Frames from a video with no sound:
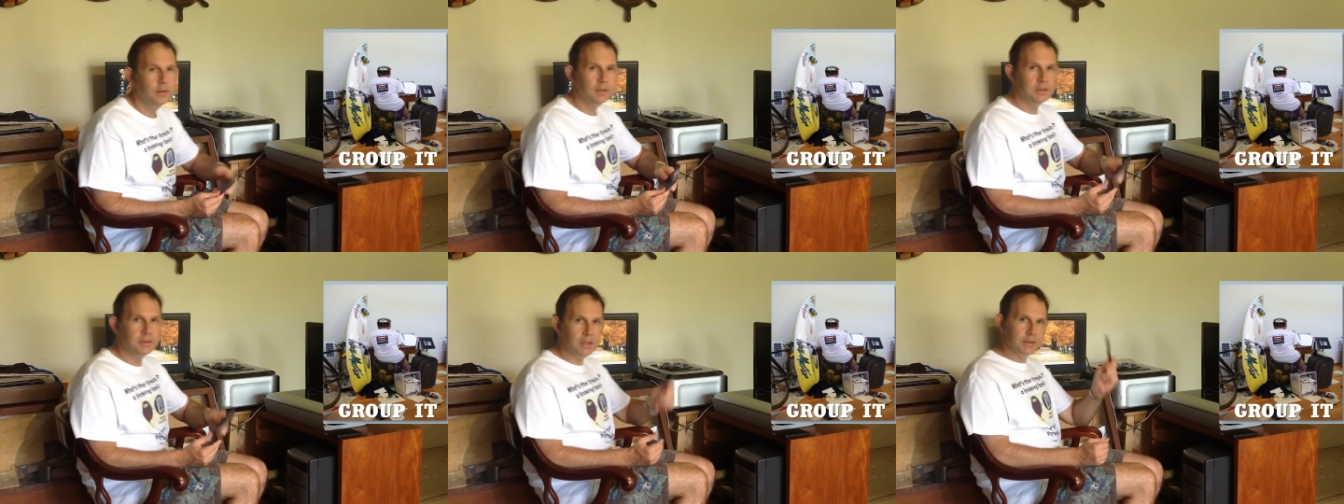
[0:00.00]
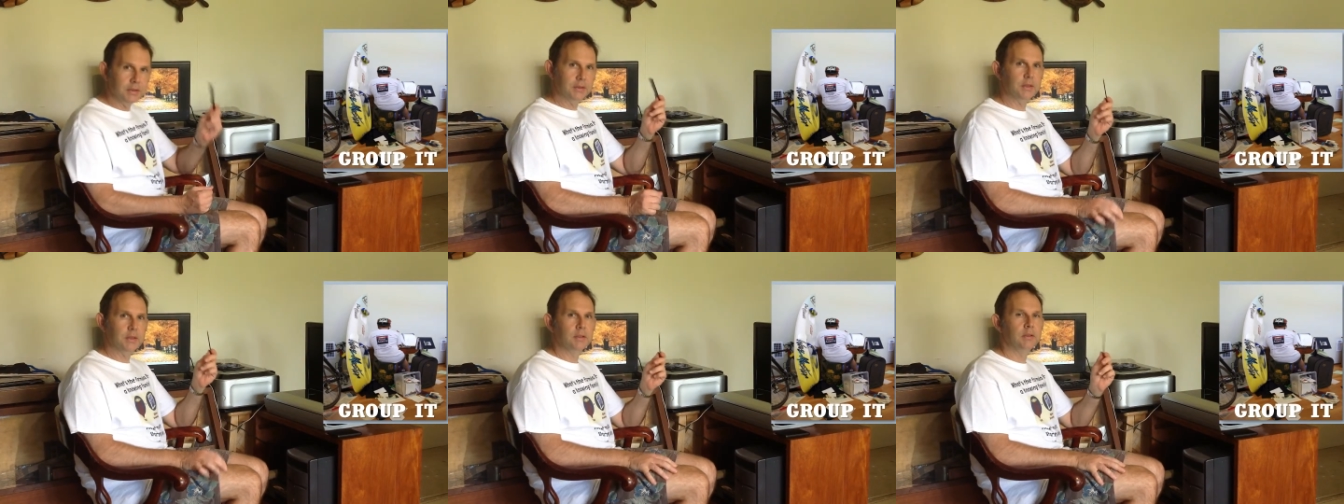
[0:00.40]
This
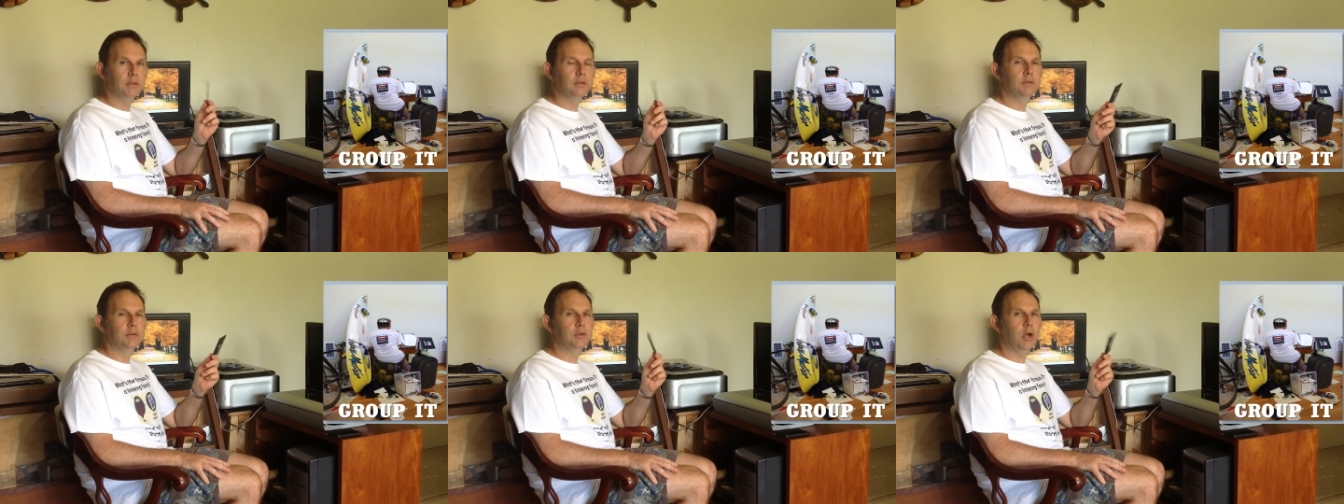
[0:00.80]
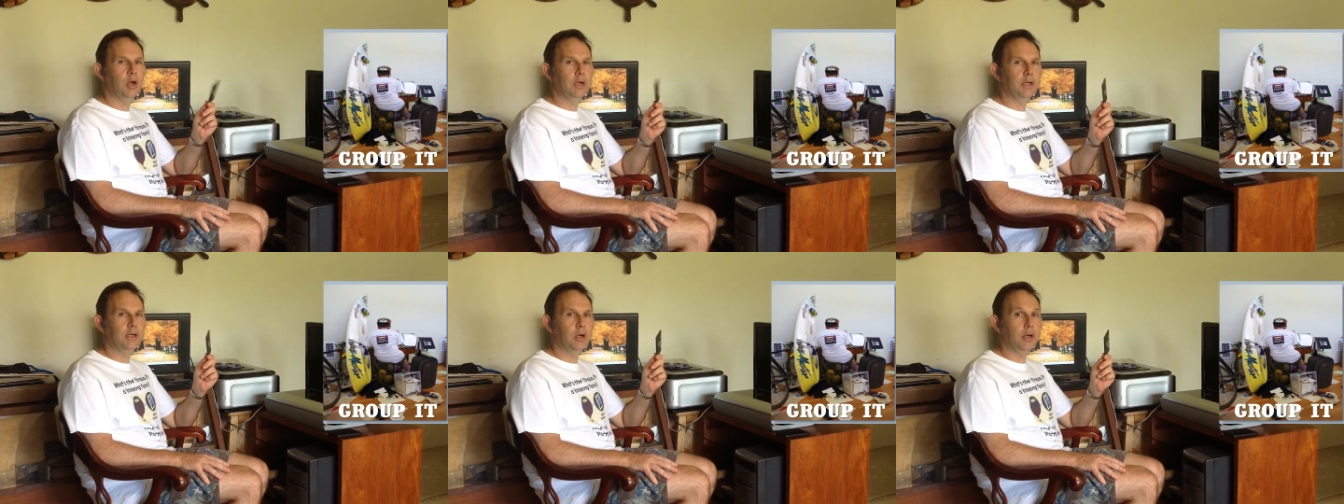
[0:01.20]
disk,
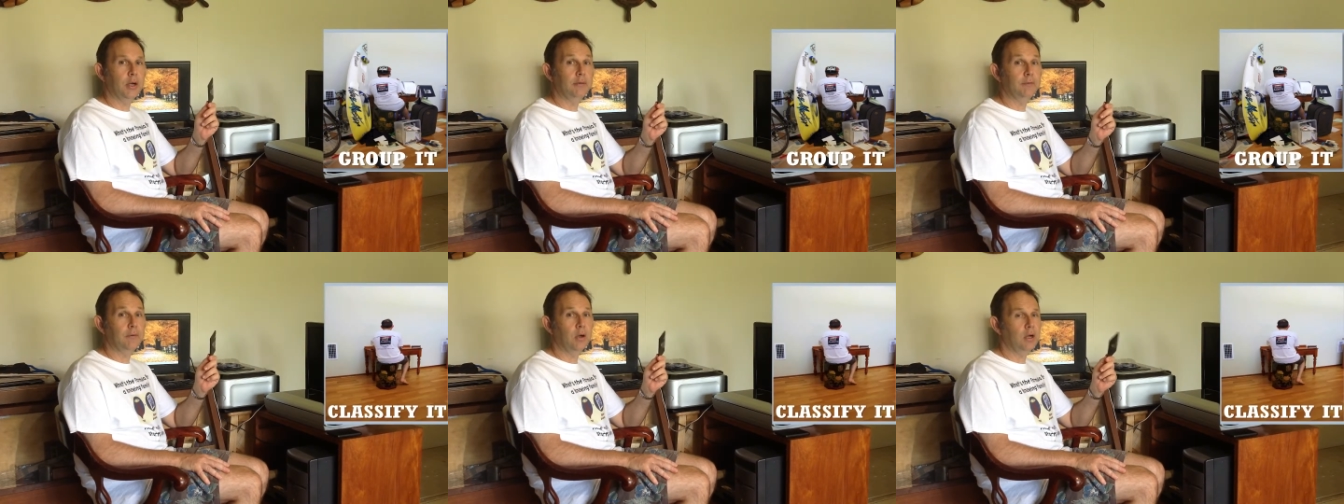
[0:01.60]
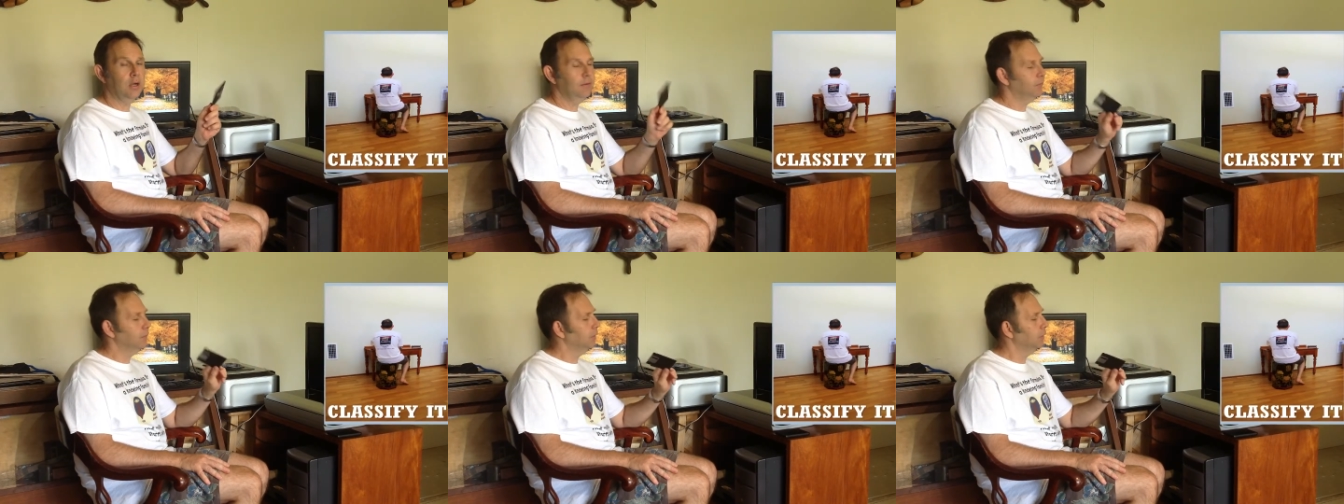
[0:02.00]

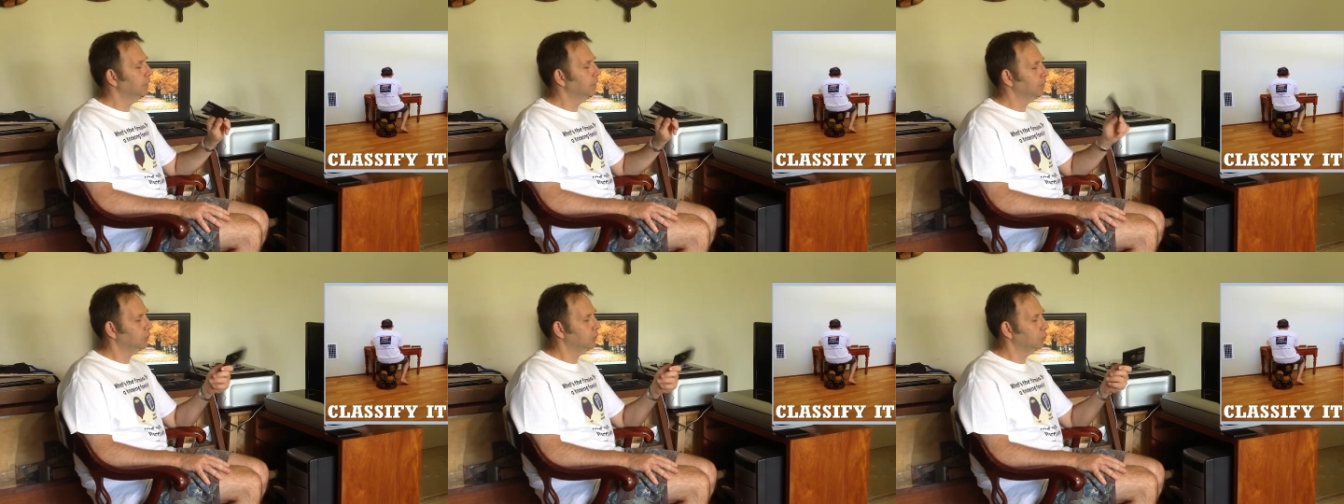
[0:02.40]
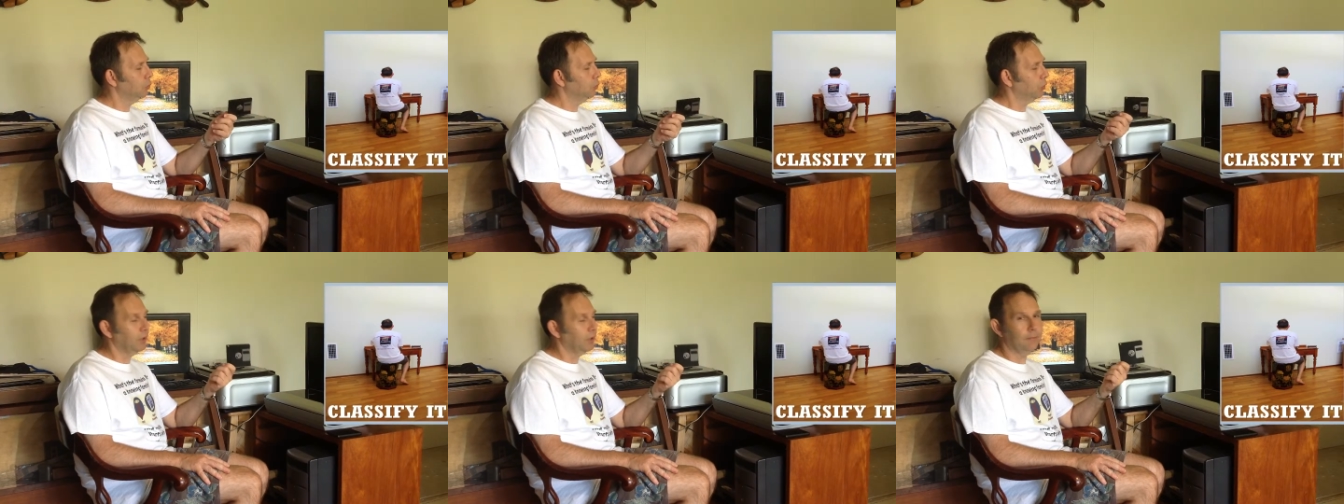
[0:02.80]
1995, still
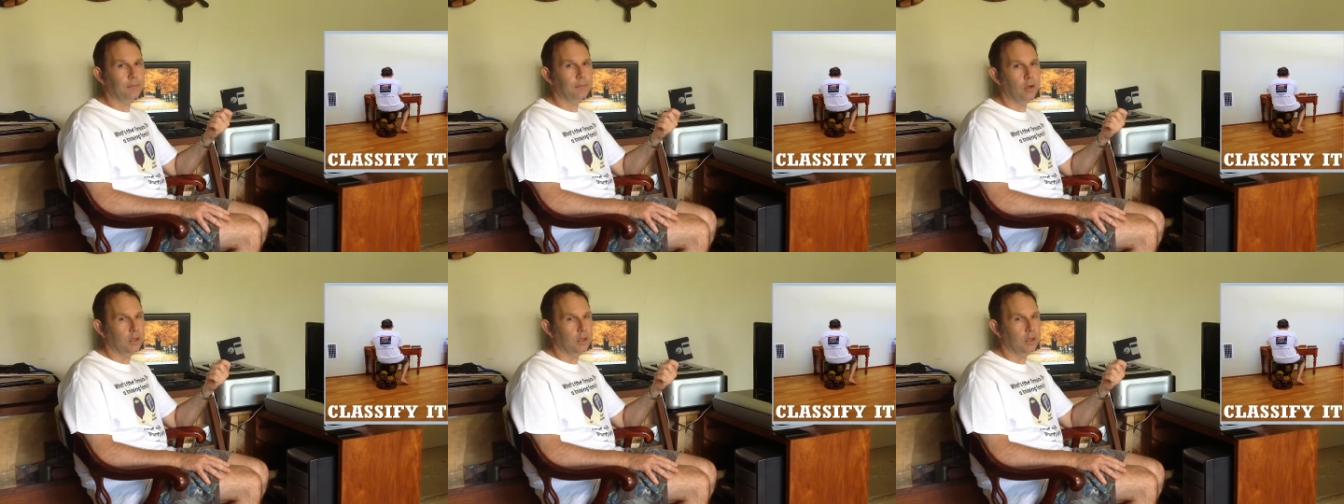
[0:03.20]
working